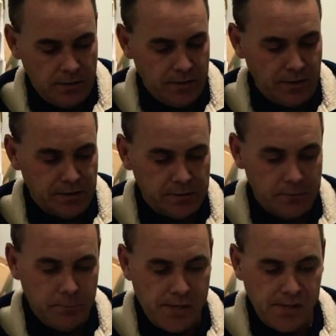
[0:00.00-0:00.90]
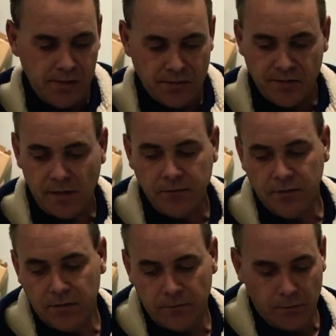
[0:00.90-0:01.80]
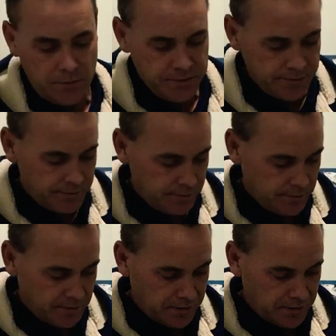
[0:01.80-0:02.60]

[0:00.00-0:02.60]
Now, being a safety device,